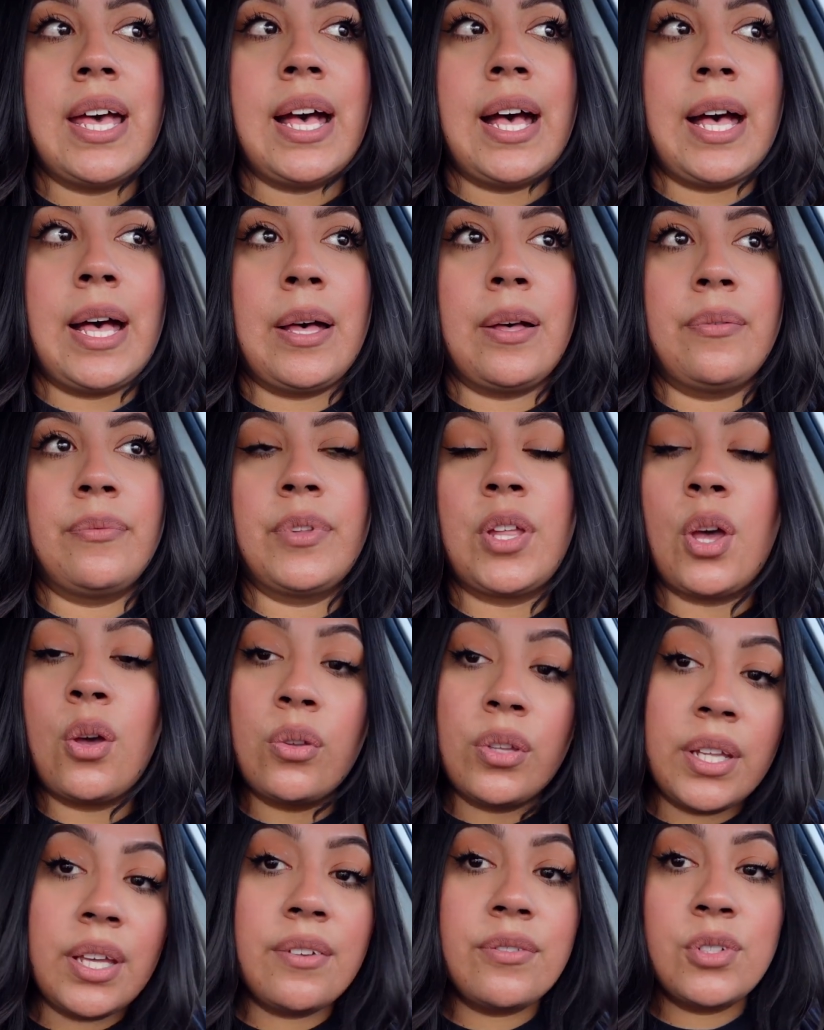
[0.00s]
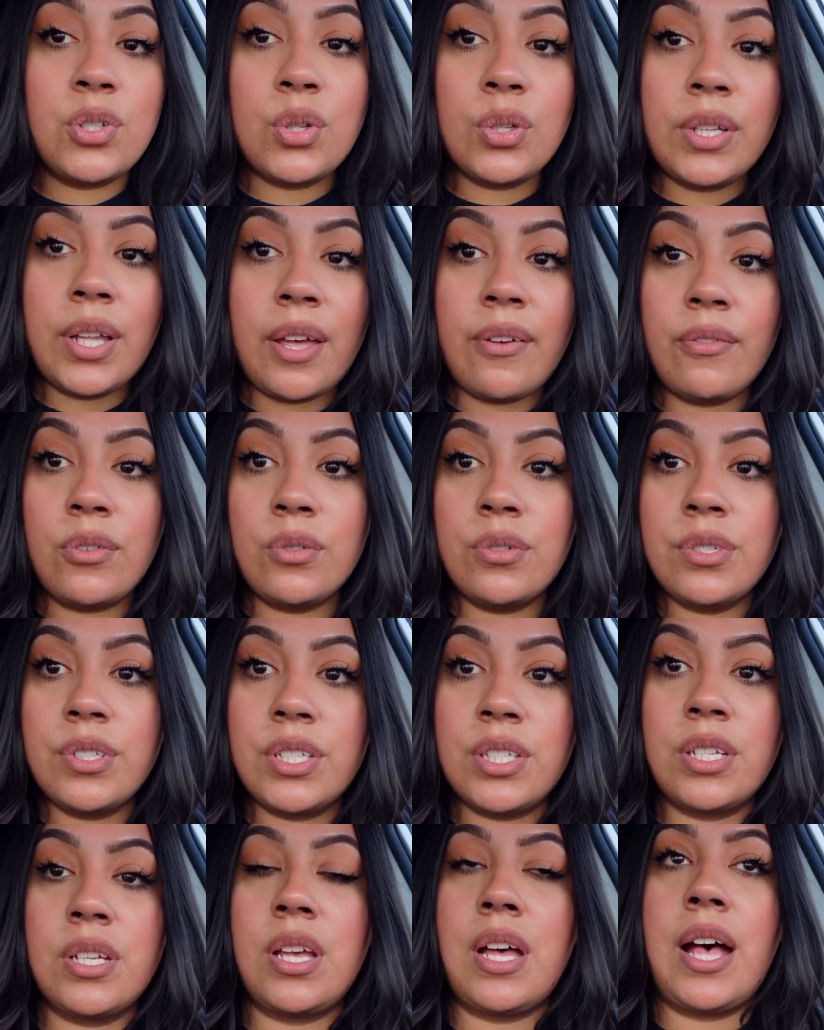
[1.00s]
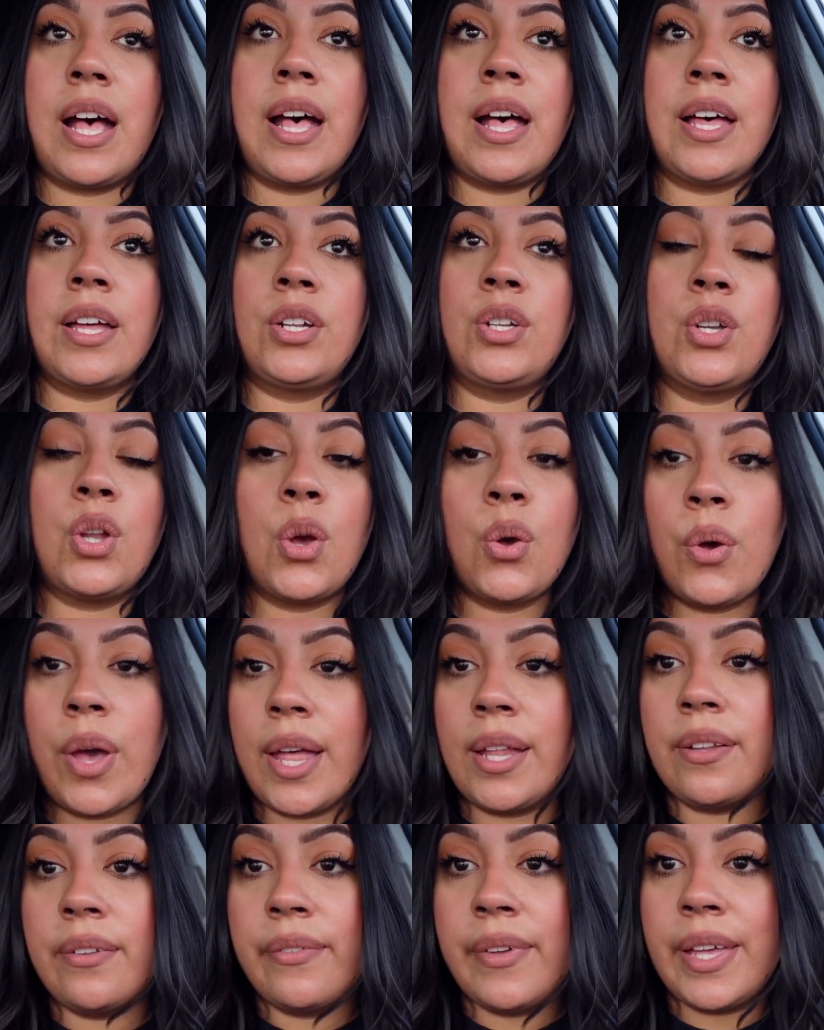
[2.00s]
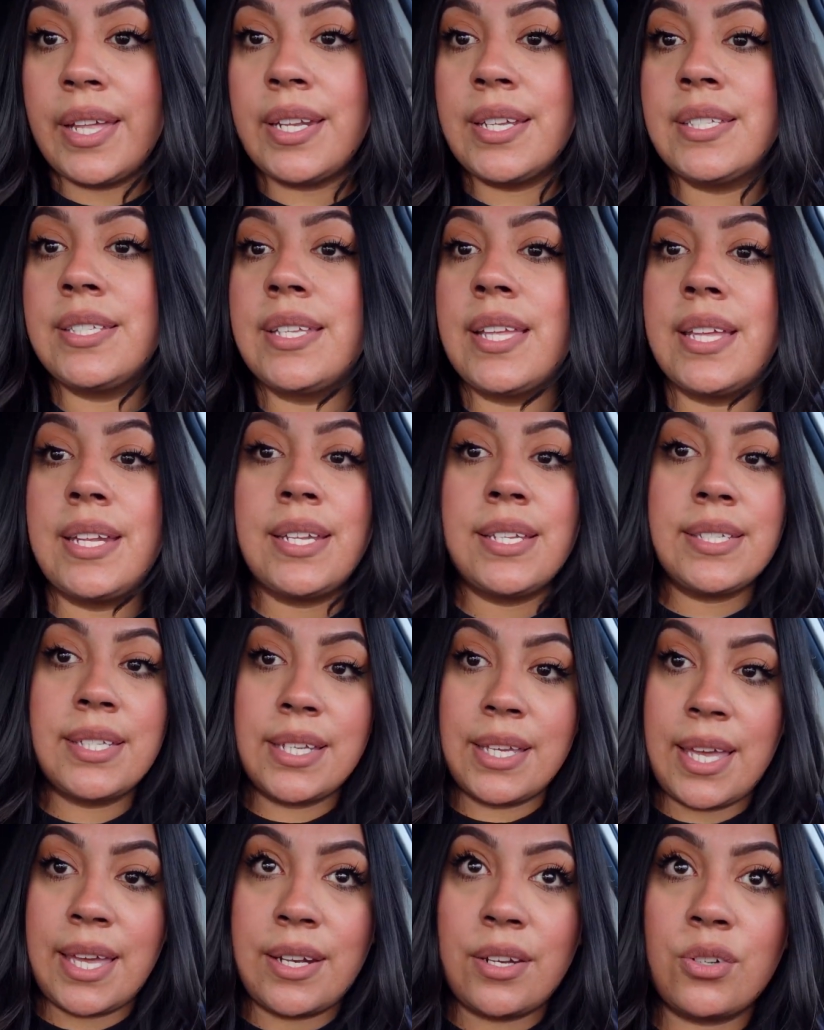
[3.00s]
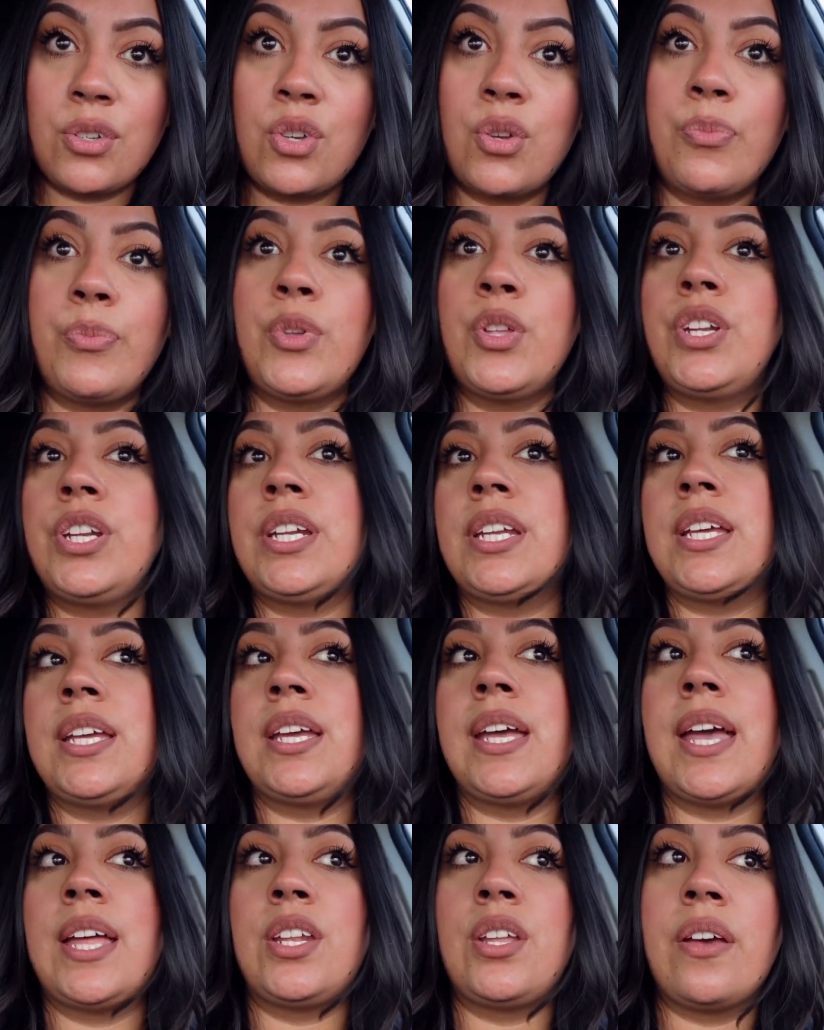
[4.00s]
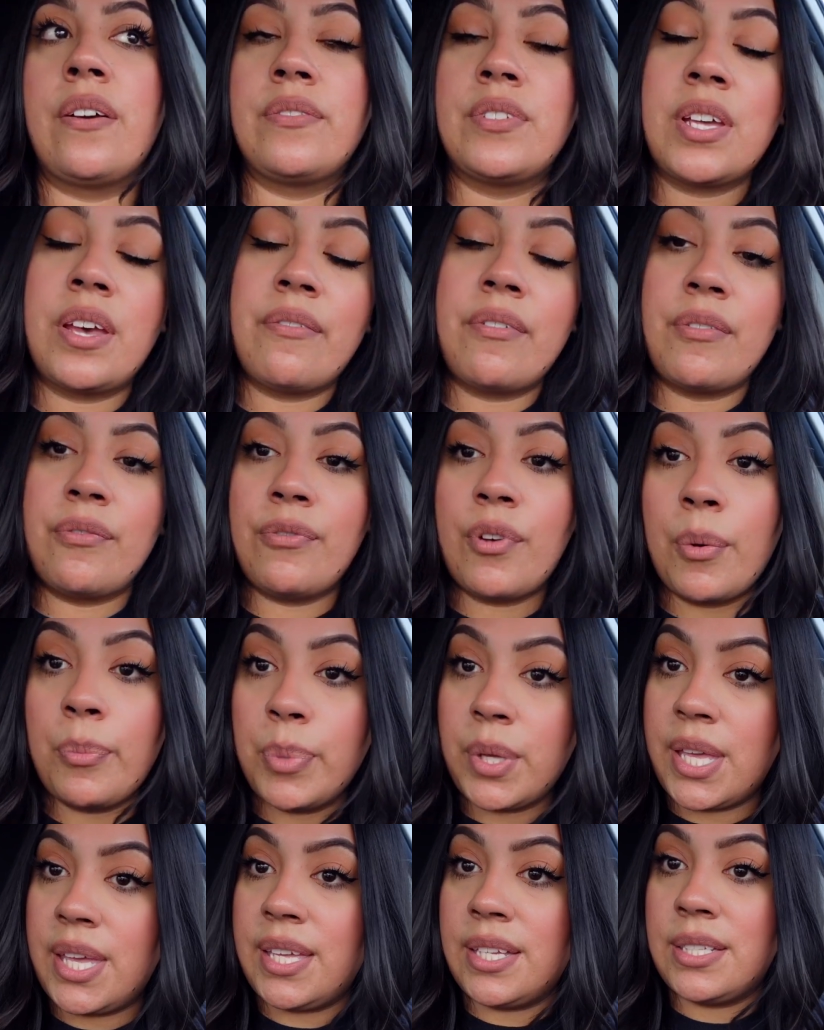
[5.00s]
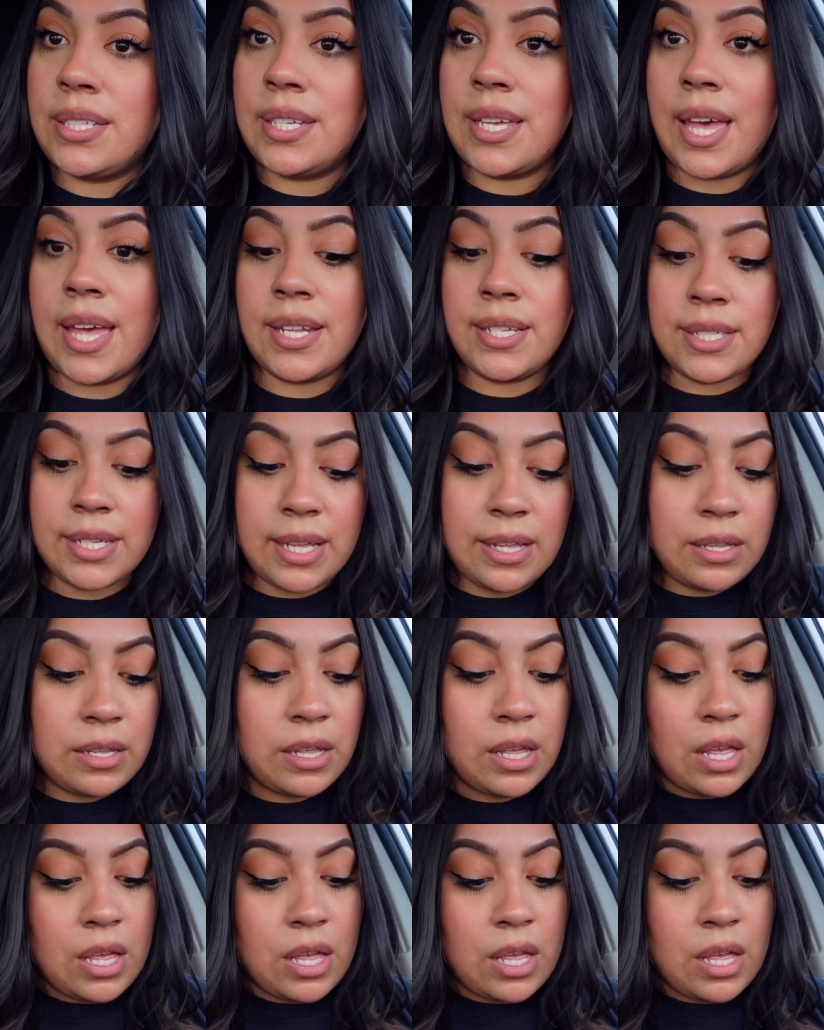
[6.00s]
They only have 2 levels, no elevators. It is a gated community, and you have to have a fob key to enter.